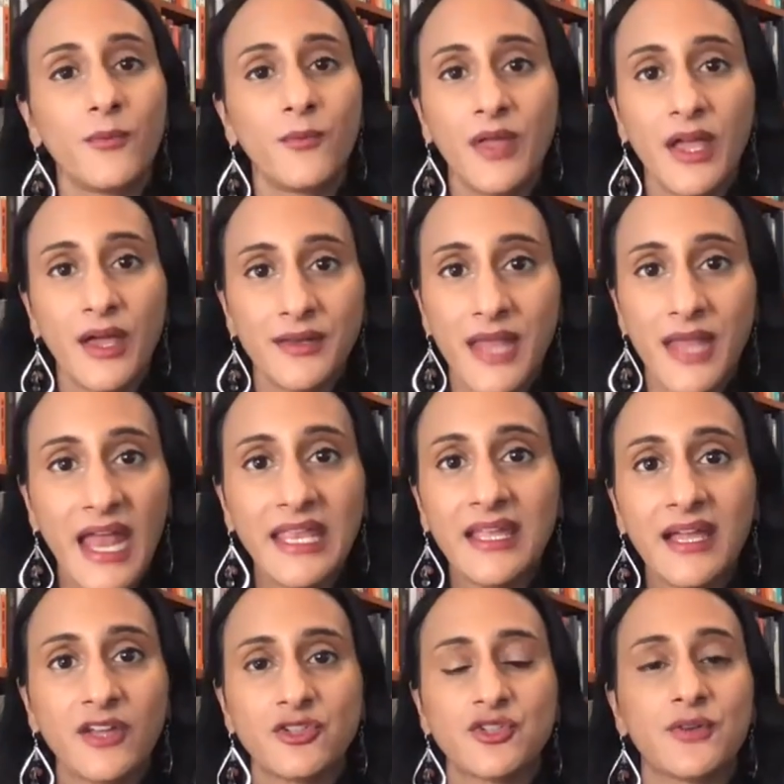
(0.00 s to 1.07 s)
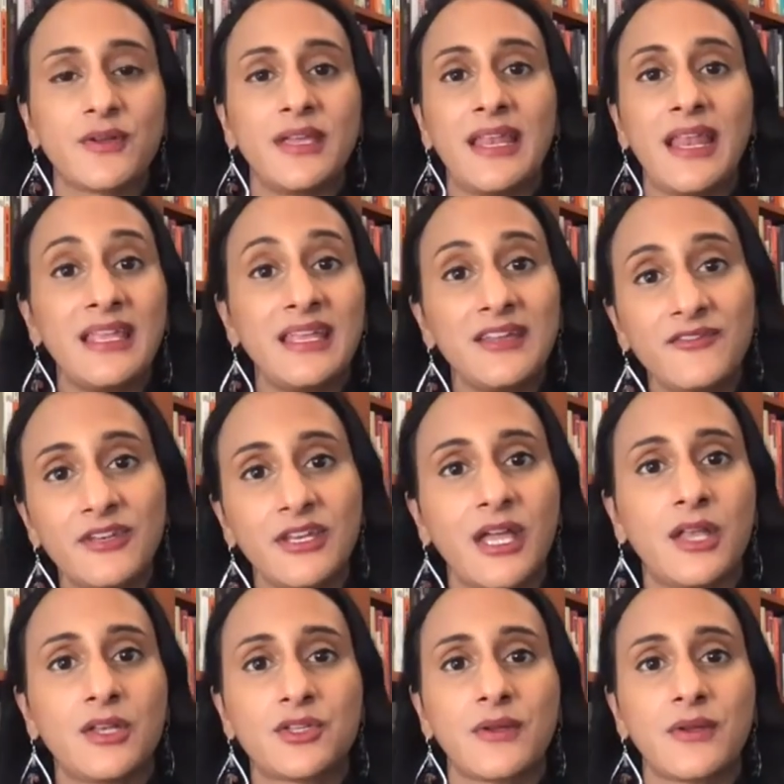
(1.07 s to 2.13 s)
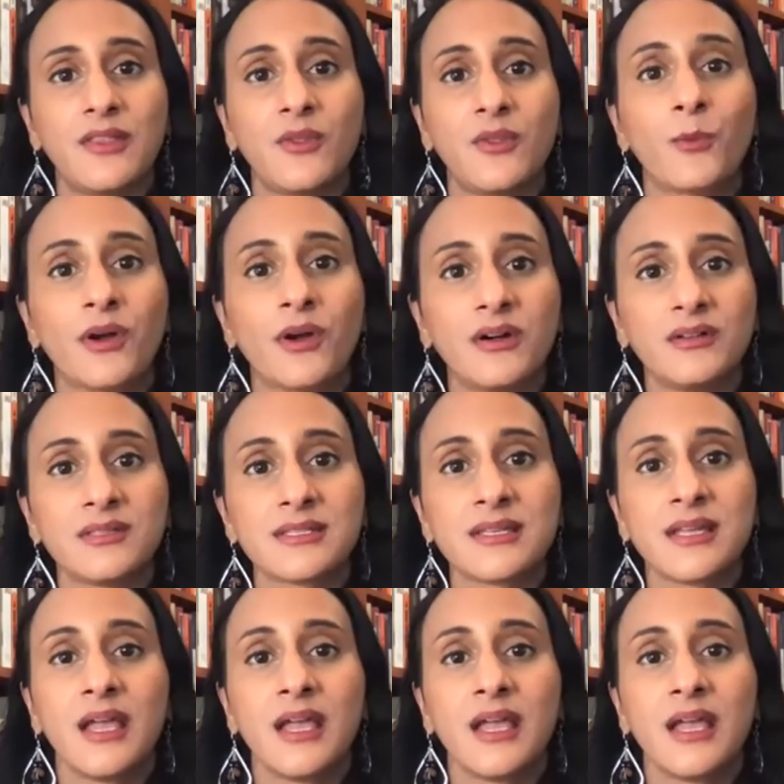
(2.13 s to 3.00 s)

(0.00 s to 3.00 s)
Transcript: in any country in any given country in the world